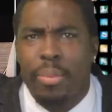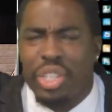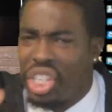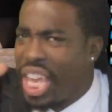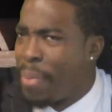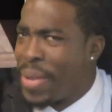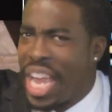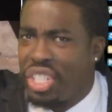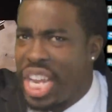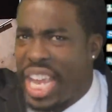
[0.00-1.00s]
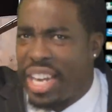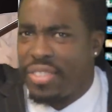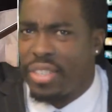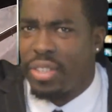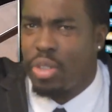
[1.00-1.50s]
but you kept me at Jake
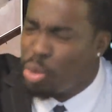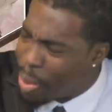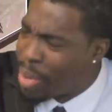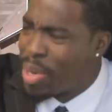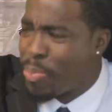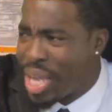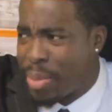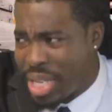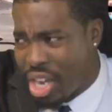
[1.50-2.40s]
Anderson, who might be a pygmy